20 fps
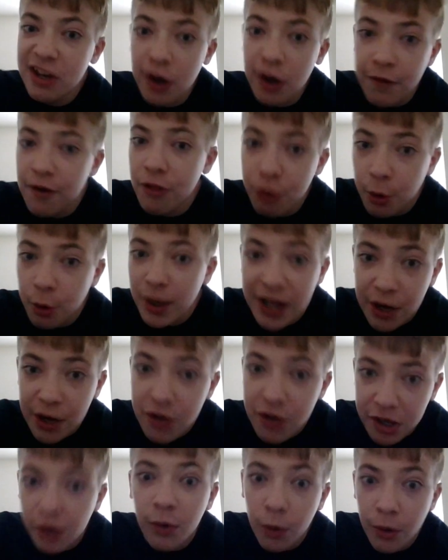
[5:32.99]
over 3
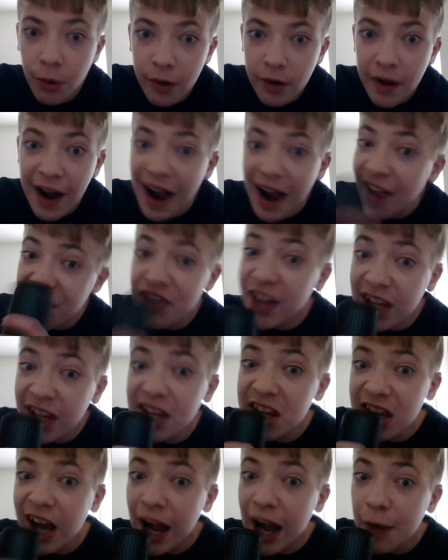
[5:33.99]
years old. I think
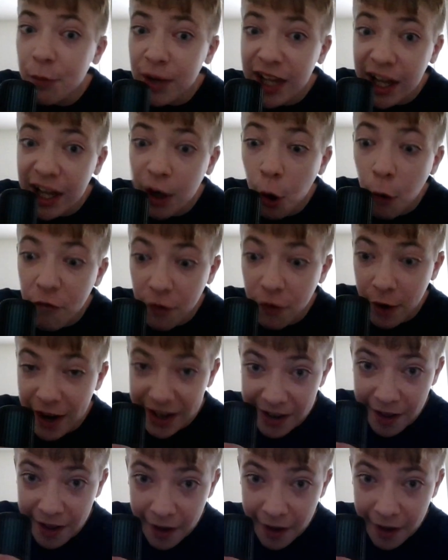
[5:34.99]
it's time we get over it.